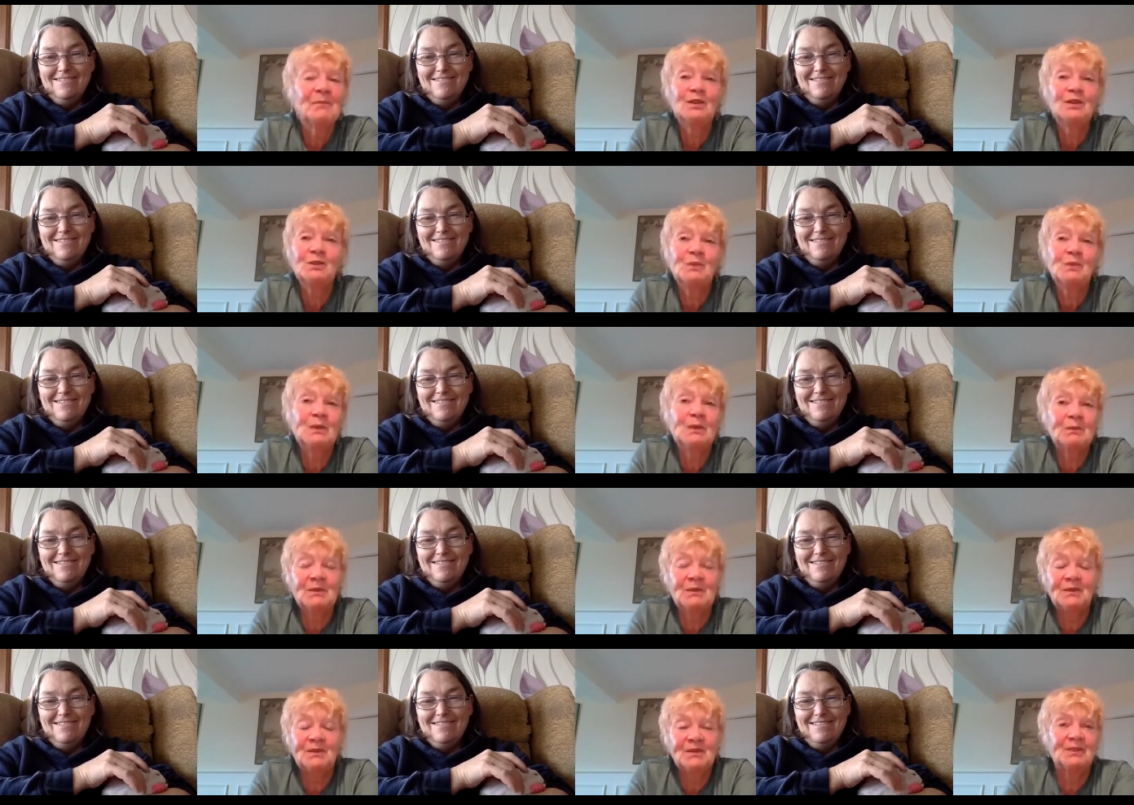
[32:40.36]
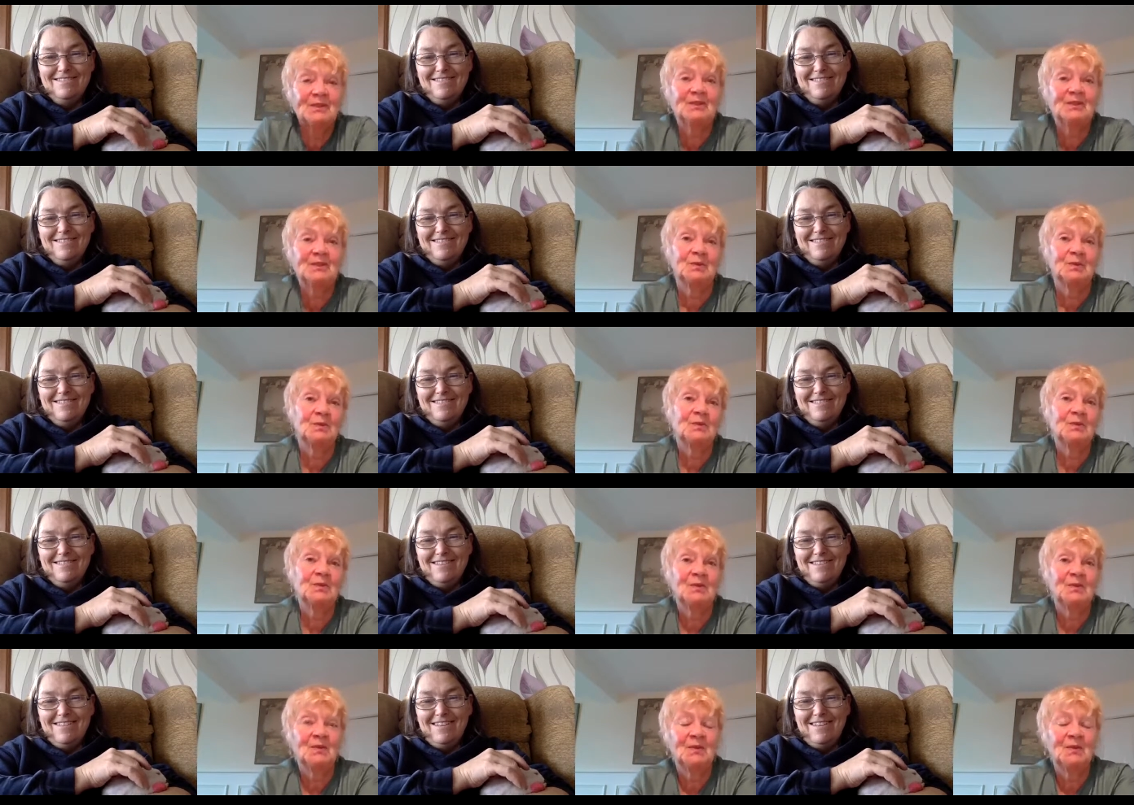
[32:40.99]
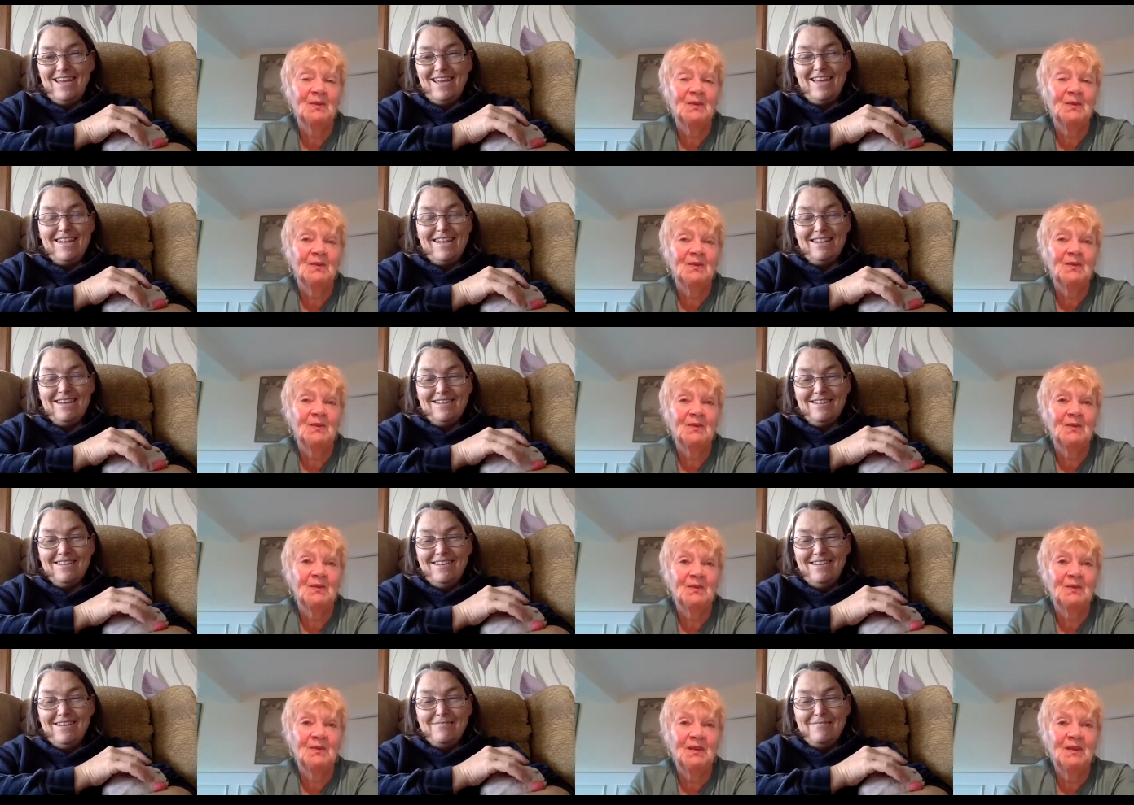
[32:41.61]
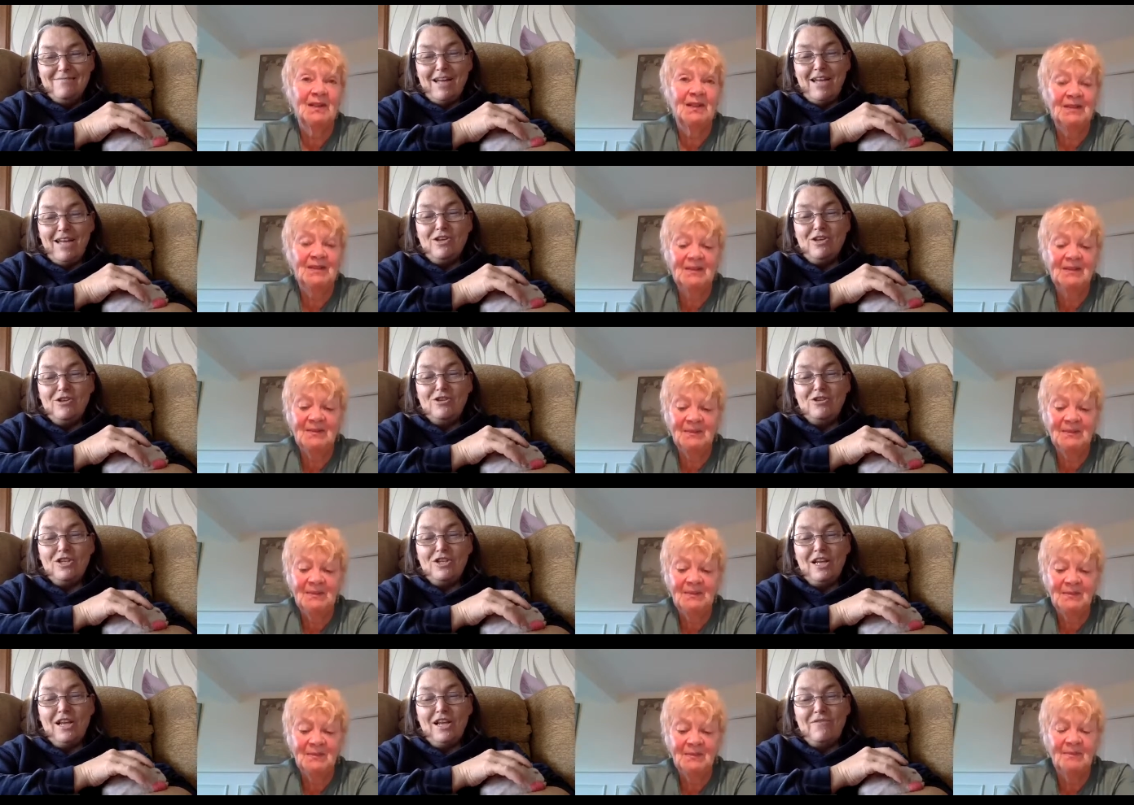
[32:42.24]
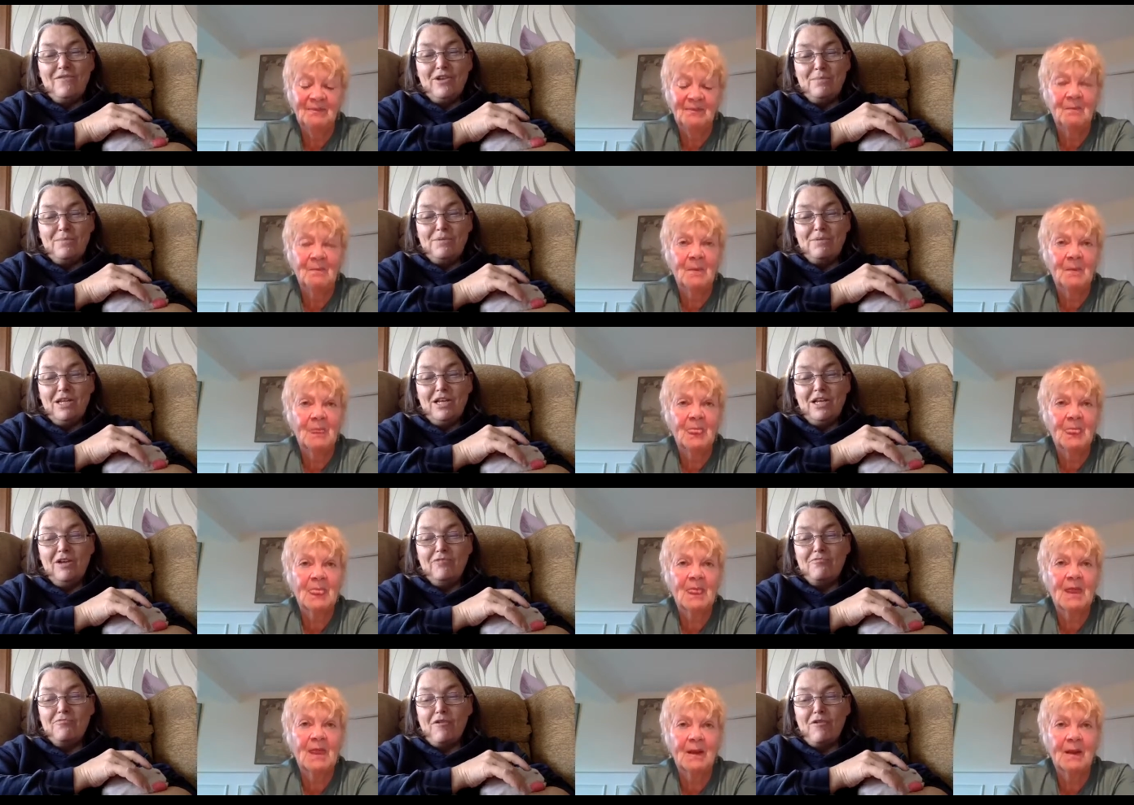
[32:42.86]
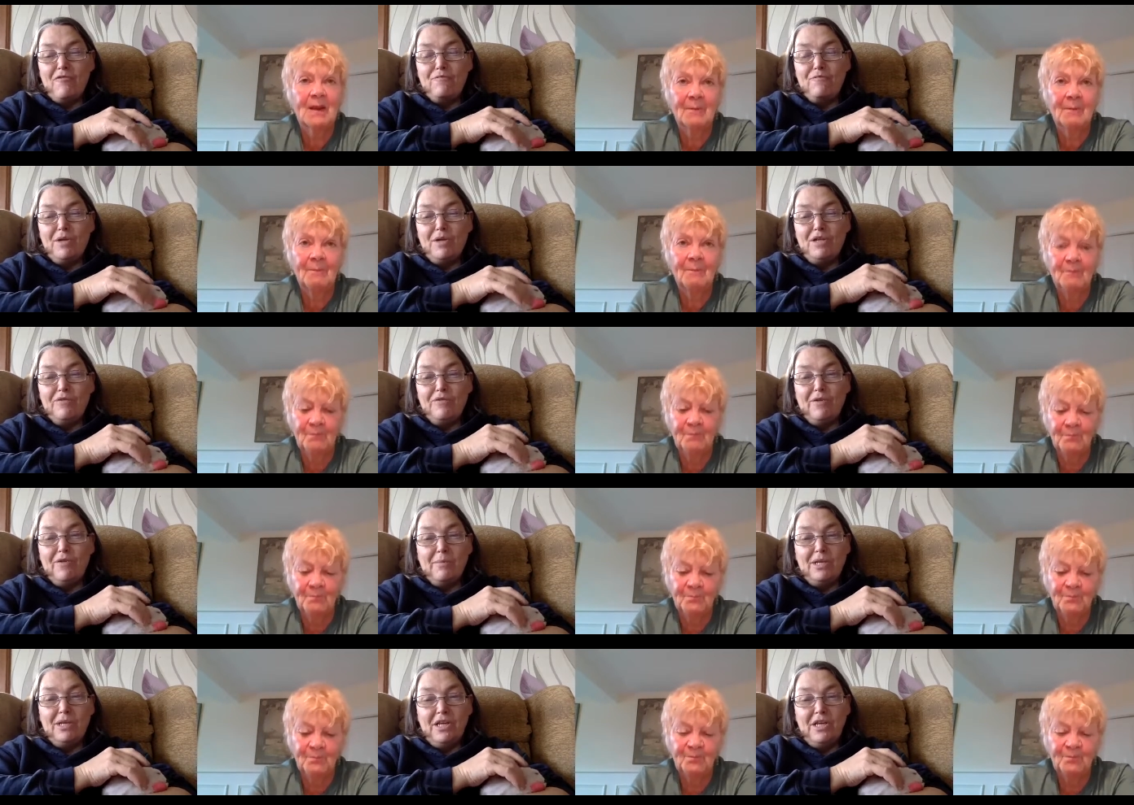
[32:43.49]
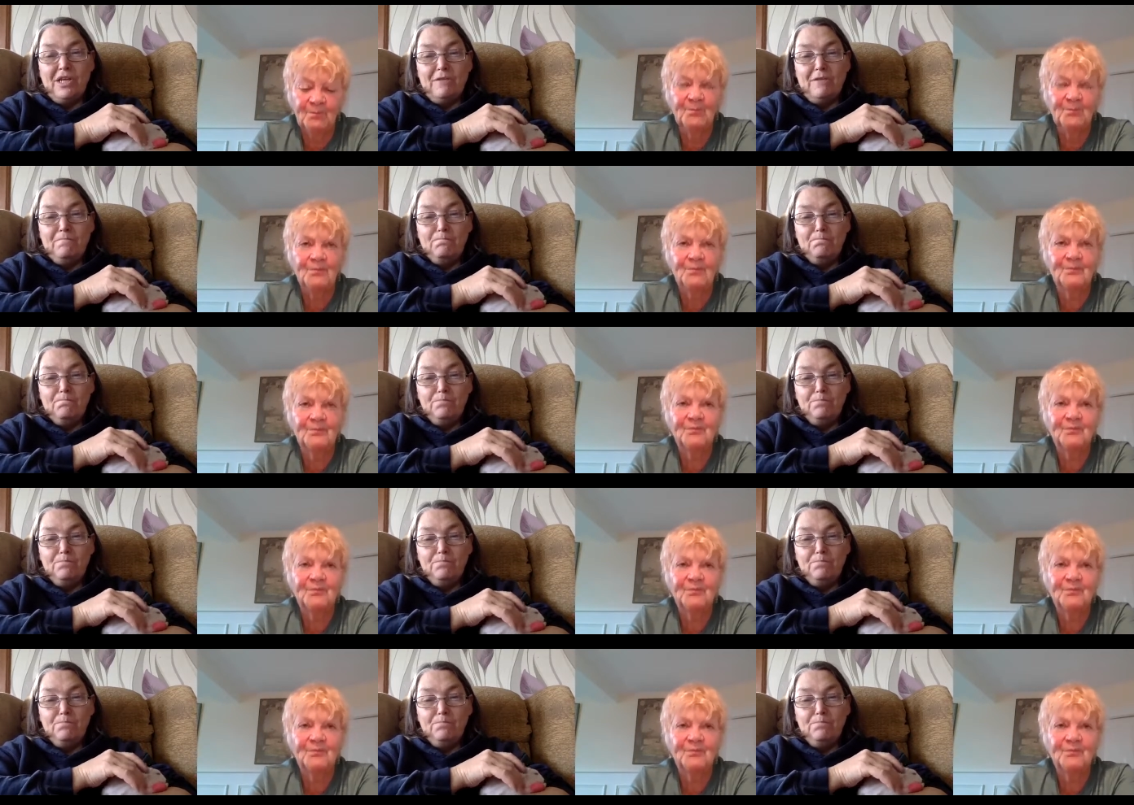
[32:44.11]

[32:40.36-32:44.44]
Speaker 1: Most people do. Yeah. But I used to live in a particularly rough bit of Aberdeen.